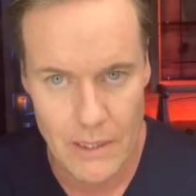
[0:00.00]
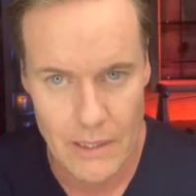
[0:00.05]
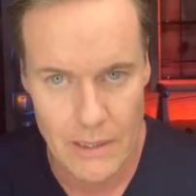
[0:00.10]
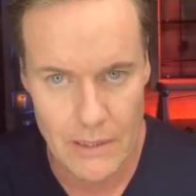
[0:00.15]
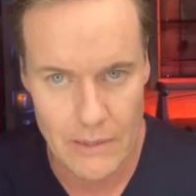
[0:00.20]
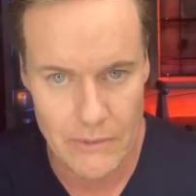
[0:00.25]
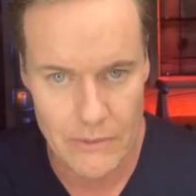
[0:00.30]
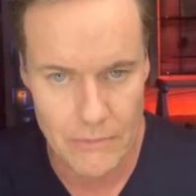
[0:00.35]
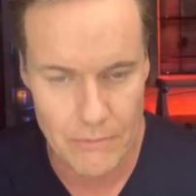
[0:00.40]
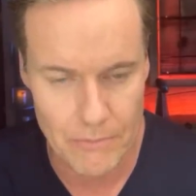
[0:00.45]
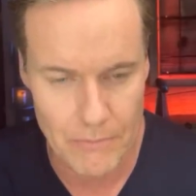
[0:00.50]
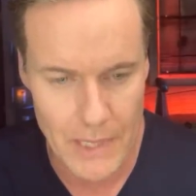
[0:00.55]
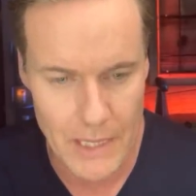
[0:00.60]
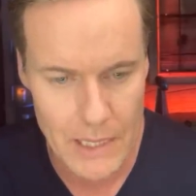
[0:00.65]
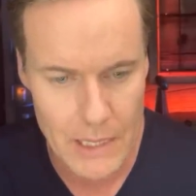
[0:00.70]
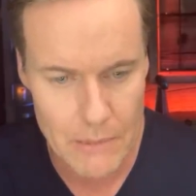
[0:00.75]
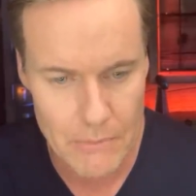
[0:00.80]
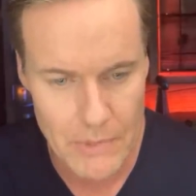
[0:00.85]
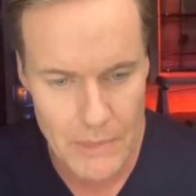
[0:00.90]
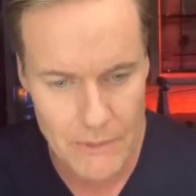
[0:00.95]
it's
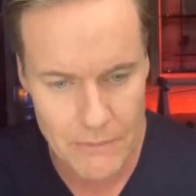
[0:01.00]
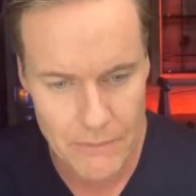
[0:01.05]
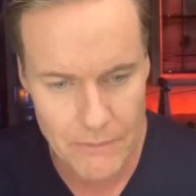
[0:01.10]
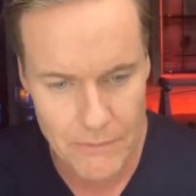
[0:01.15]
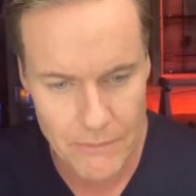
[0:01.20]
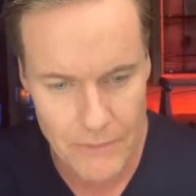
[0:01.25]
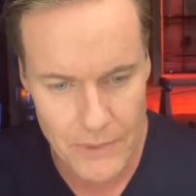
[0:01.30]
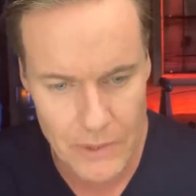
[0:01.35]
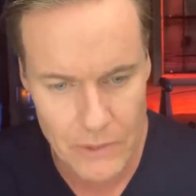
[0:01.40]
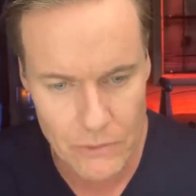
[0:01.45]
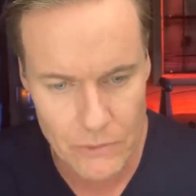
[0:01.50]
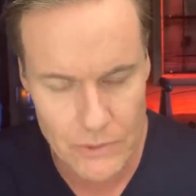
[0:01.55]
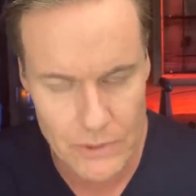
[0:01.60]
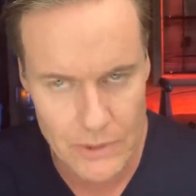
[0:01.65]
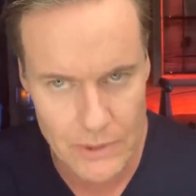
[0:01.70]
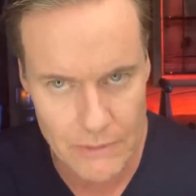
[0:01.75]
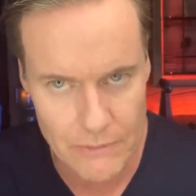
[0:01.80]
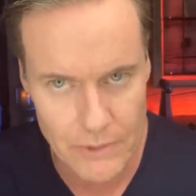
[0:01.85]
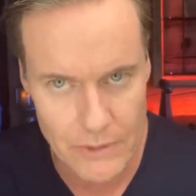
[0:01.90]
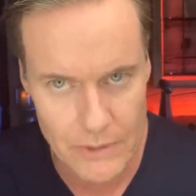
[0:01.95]
making me feel
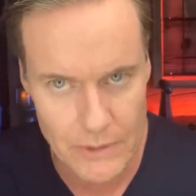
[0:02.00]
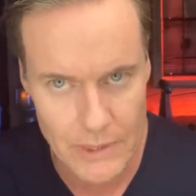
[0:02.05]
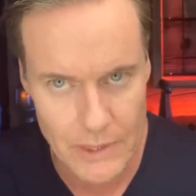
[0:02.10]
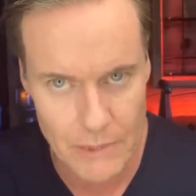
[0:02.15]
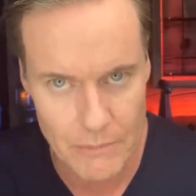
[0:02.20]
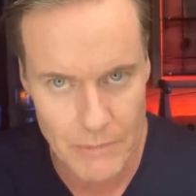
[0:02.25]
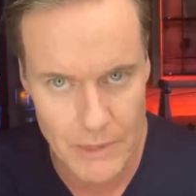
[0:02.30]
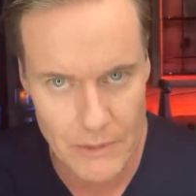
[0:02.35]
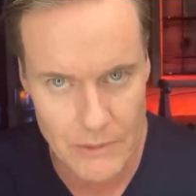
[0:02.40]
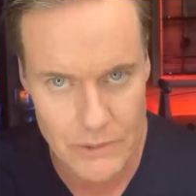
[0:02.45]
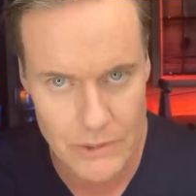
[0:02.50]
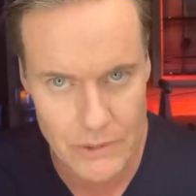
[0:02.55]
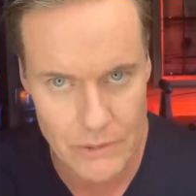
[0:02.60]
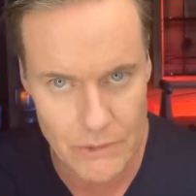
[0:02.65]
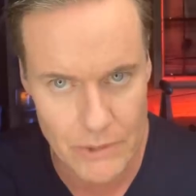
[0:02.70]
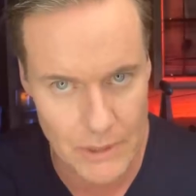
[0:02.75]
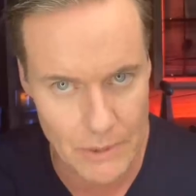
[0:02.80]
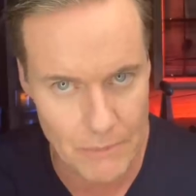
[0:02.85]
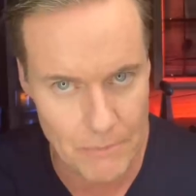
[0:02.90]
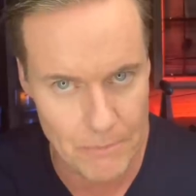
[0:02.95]
differently about you
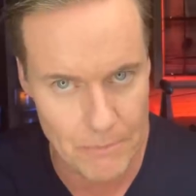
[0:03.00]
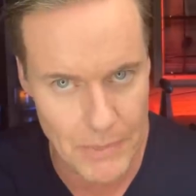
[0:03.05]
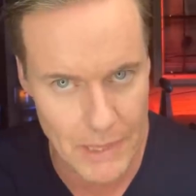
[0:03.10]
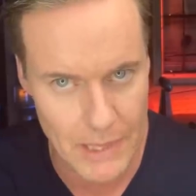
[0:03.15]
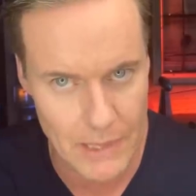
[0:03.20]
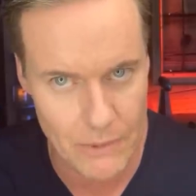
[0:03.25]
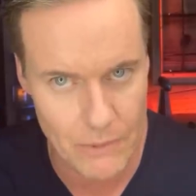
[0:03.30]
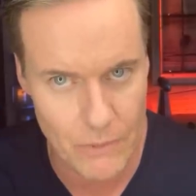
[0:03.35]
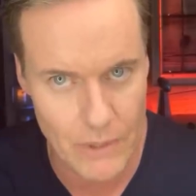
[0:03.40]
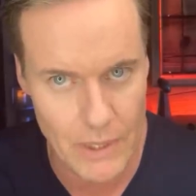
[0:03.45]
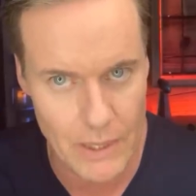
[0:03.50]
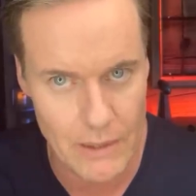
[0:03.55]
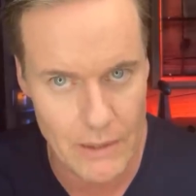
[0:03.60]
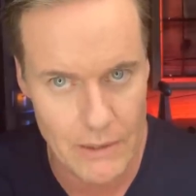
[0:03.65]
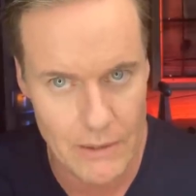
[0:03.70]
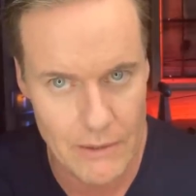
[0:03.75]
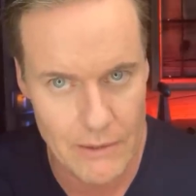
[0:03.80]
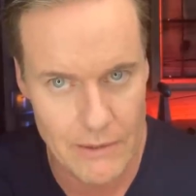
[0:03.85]
in a bad way.